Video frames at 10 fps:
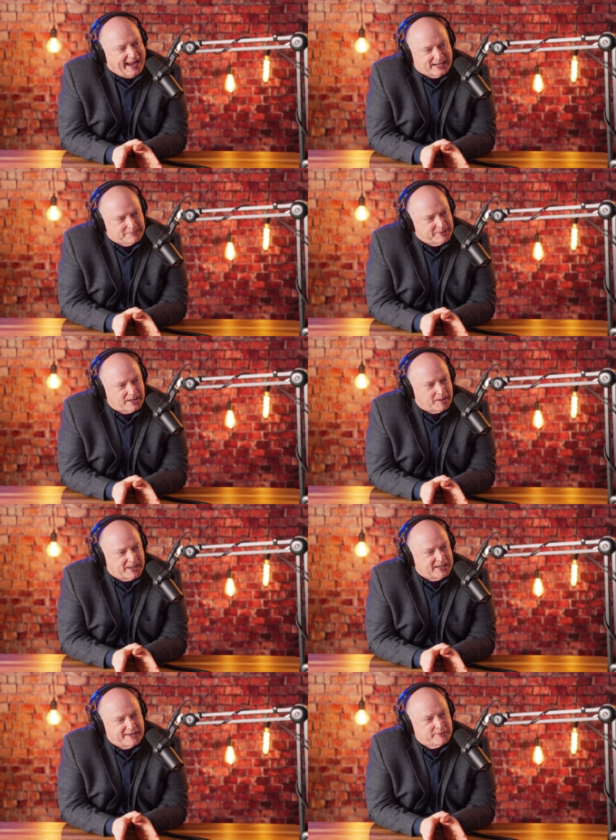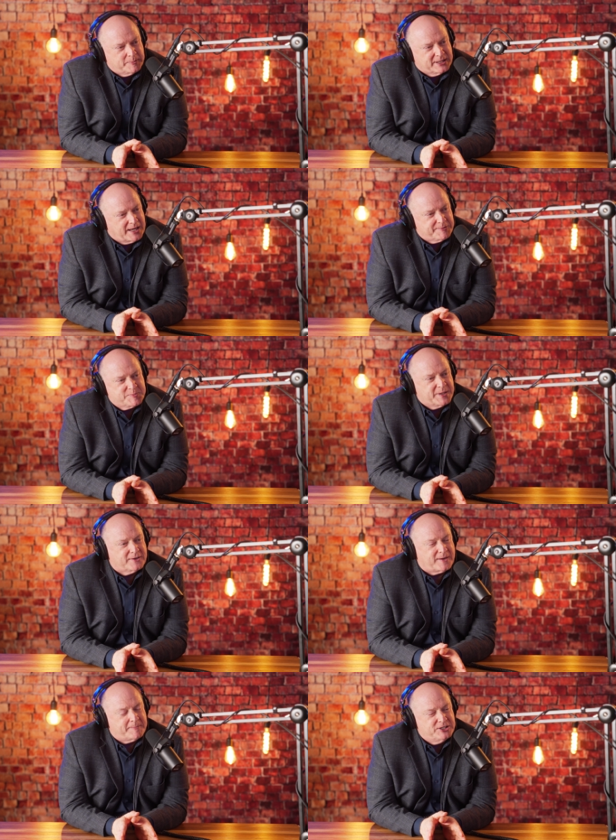adamant about having a big name
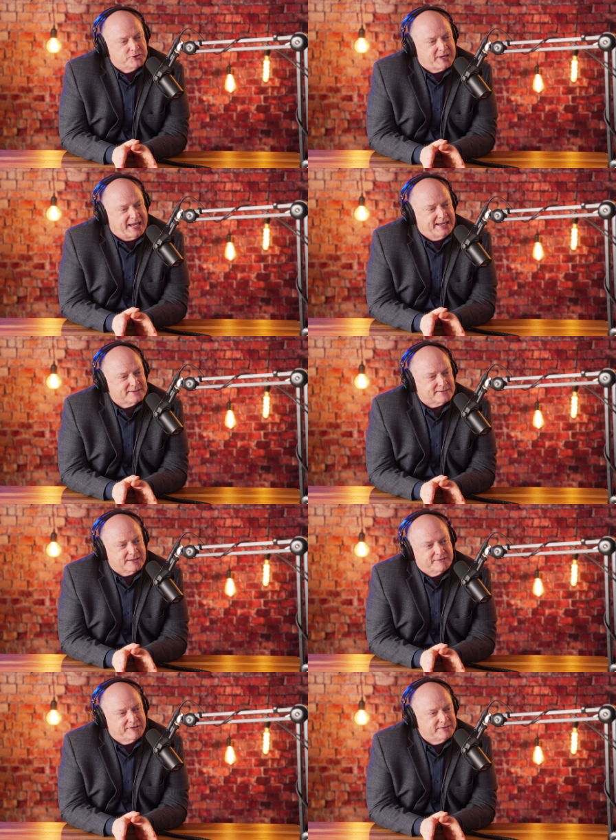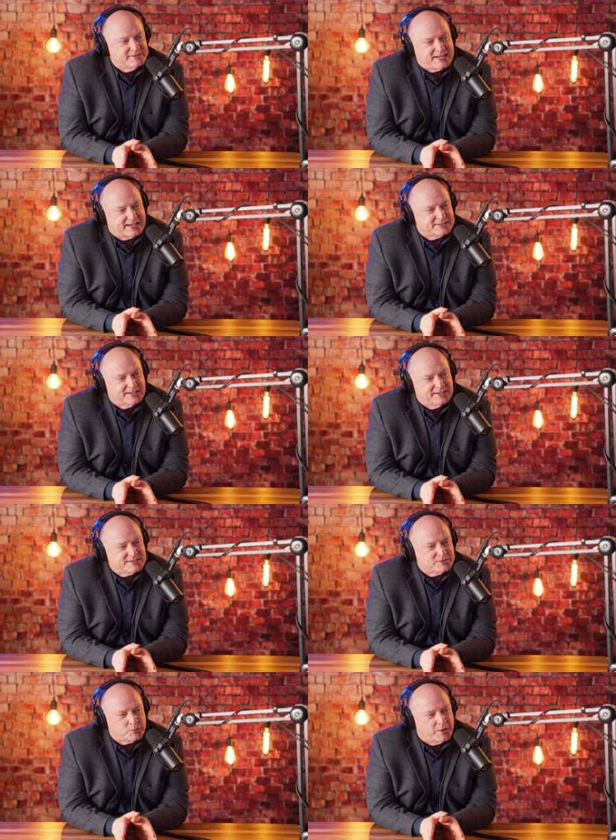speaker. I mean, right. you can't live in
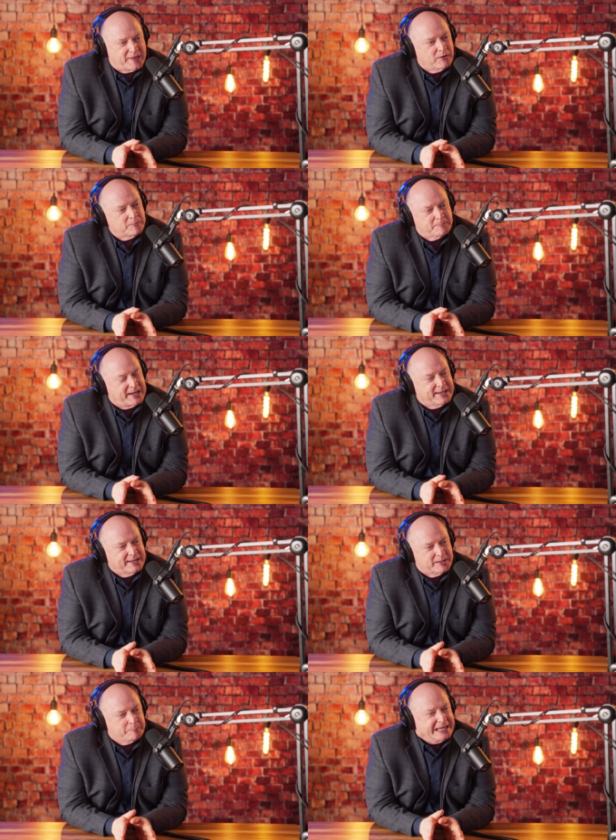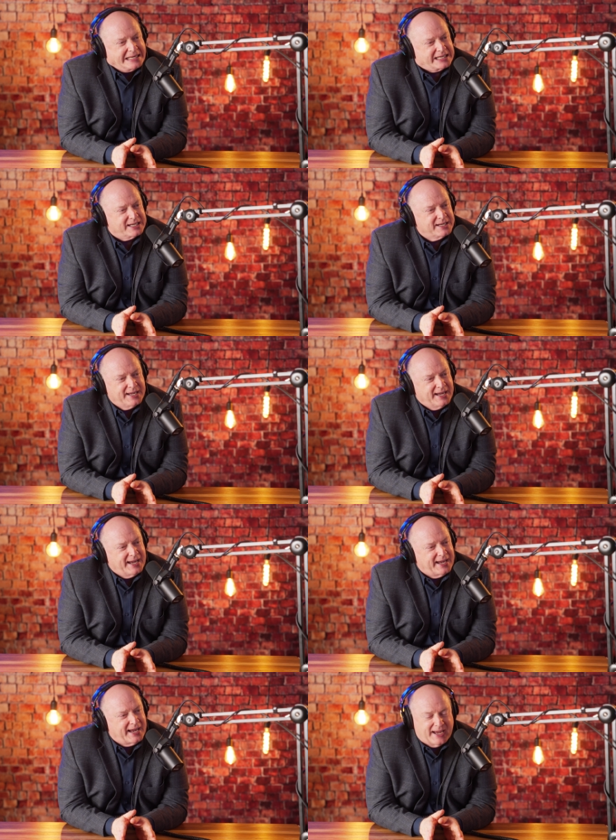Texas without making it big. Everything's big.